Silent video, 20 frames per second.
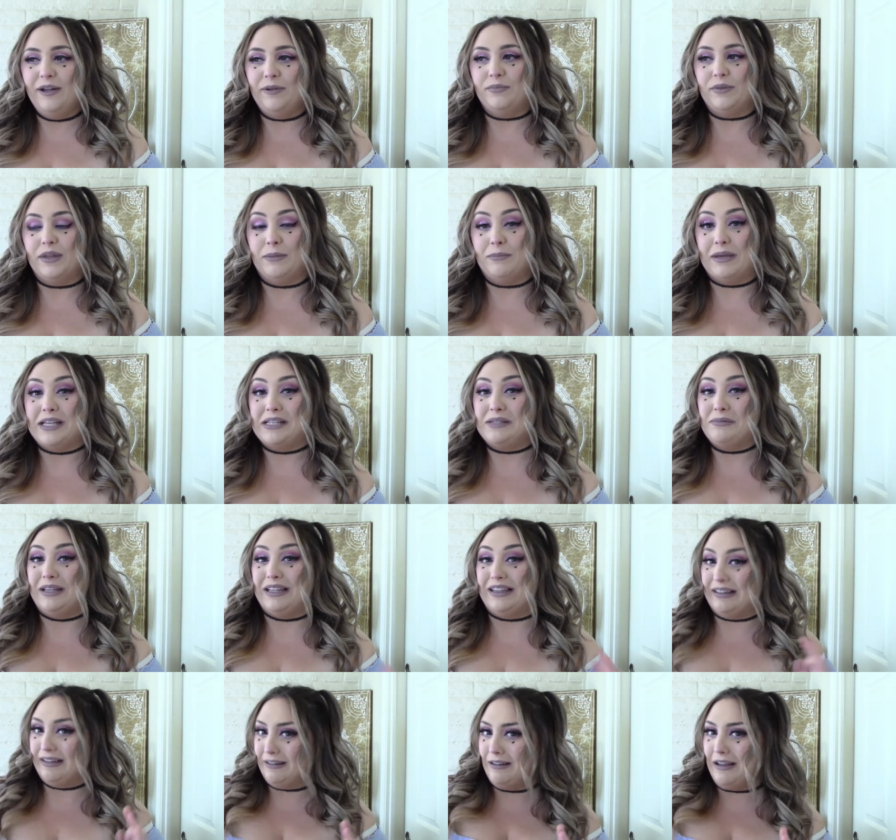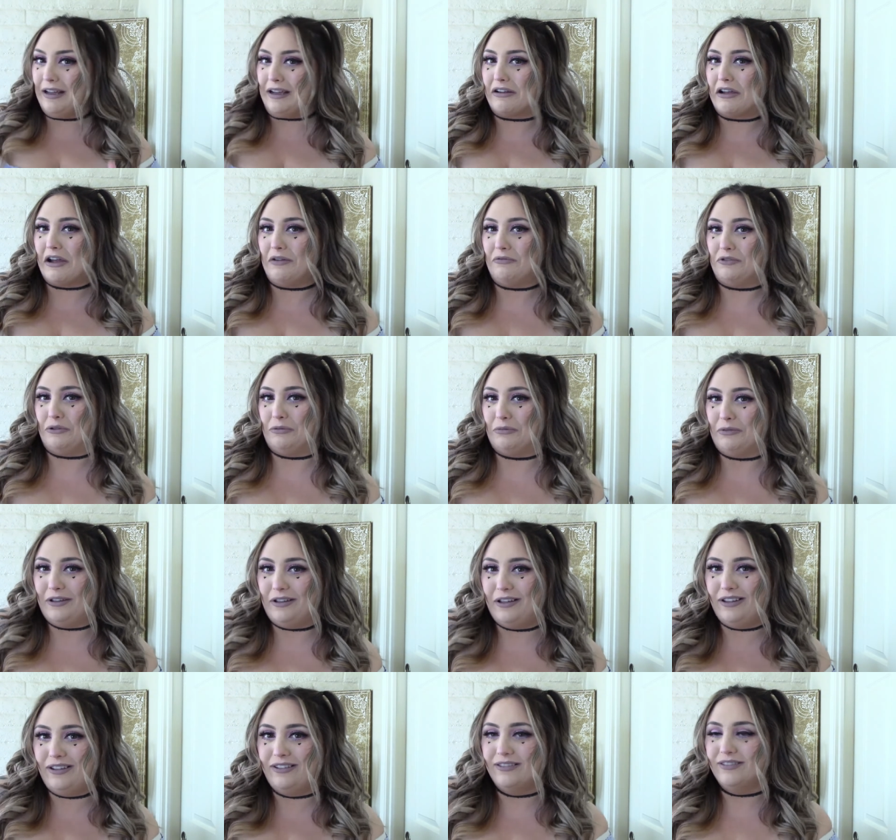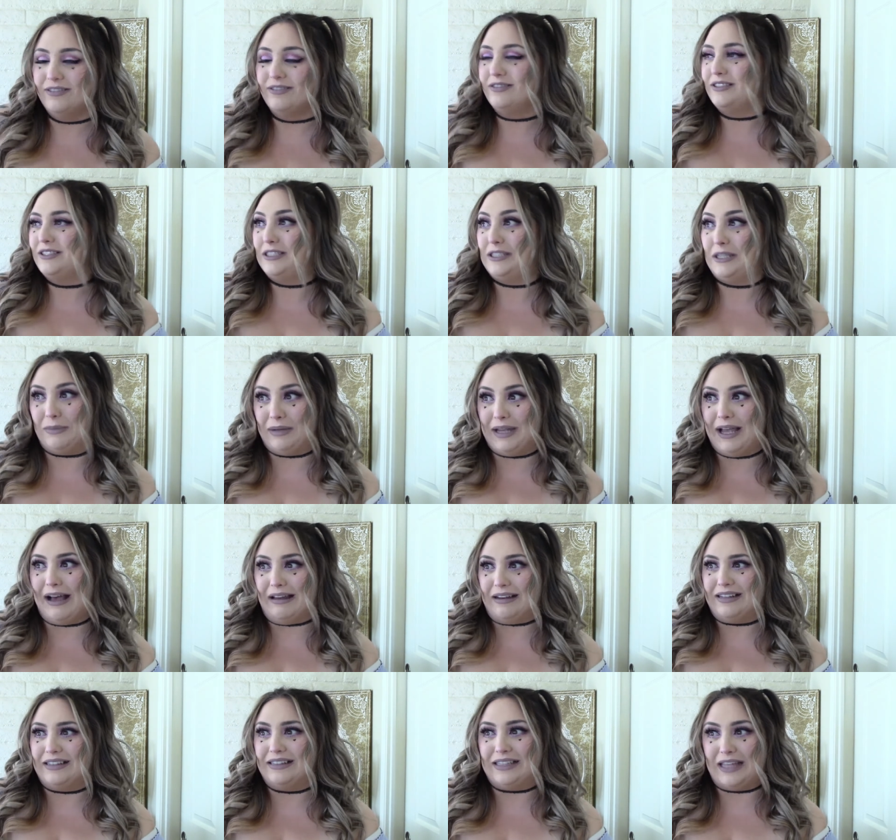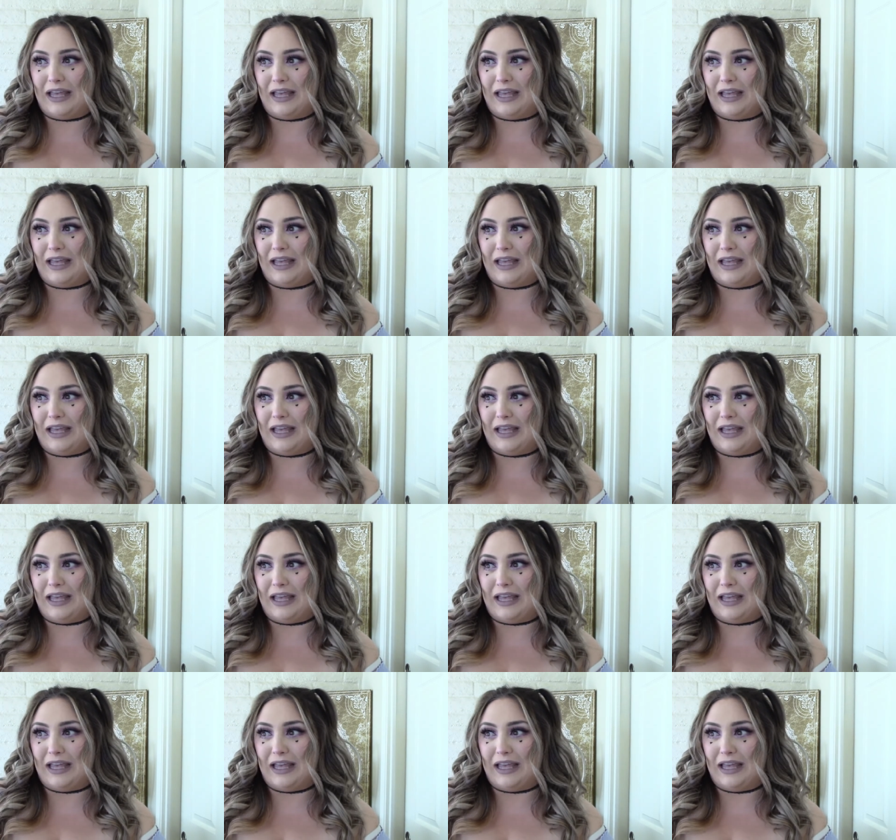it makes me a little uncomfortable, to be honest,